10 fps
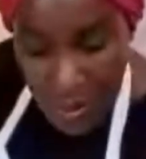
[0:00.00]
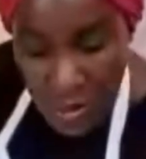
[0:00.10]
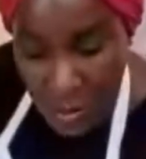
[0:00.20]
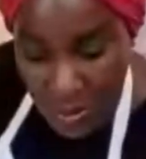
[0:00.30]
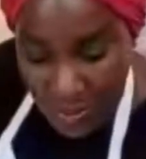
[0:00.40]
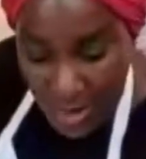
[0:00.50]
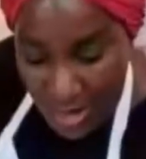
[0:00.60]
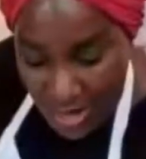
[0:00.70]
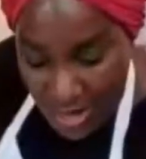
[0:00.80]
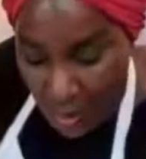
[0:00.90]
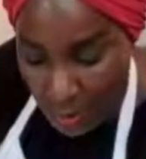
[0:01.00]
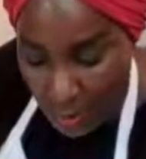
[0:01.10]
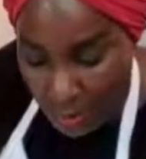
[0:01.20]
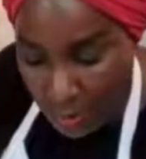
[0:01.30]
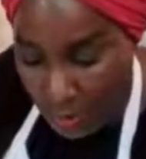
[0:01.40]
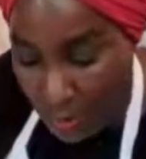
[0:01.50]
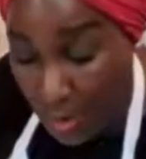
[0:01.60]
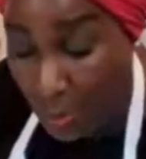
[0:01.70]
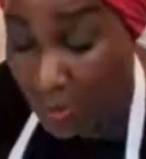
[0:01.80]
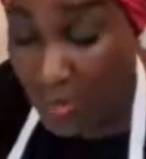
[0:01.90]
So we've got
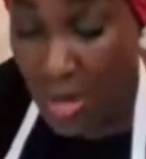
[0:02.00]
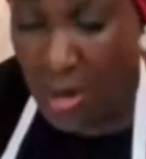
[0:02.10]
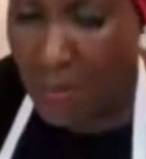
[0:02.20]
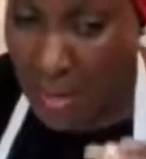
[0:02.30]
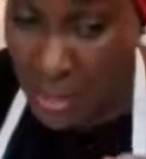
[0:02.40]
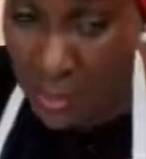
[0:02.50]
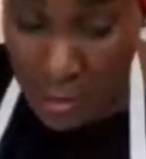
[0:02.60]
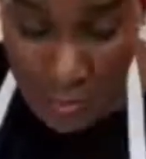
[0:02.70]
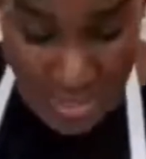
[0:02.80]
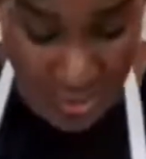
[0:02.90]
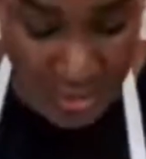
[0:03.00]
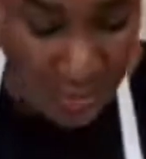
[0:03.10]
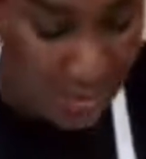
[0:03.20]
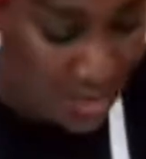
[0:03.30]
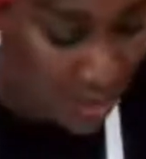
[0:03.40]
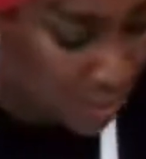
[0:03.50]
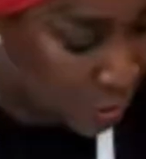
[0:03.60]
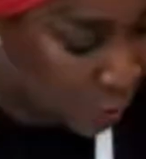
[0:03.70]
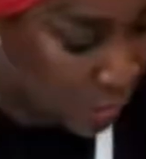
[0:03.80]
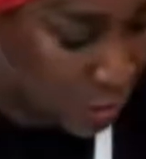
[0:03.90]
our mushrooms. Now, something that I
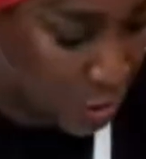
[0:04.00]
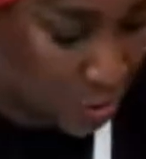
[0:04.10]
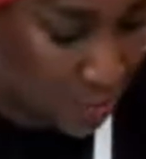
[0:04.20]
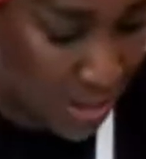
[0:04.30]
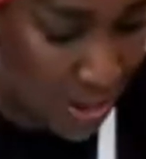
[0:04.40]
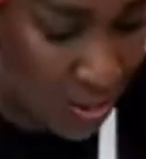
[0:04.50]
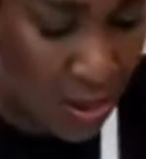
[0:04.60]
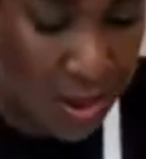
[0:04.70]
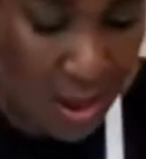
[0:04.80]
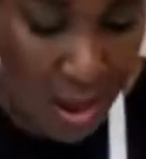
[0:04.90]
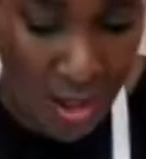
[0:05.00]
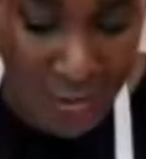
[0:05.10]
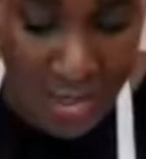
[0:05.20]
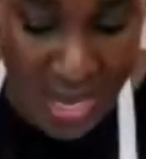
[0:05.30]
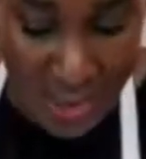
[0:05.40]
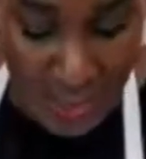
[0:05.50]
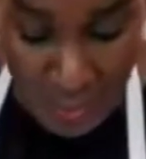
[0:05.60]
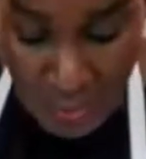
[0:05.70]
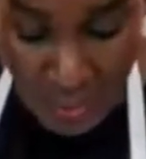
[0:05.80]
want to speak to you about, oftentimes when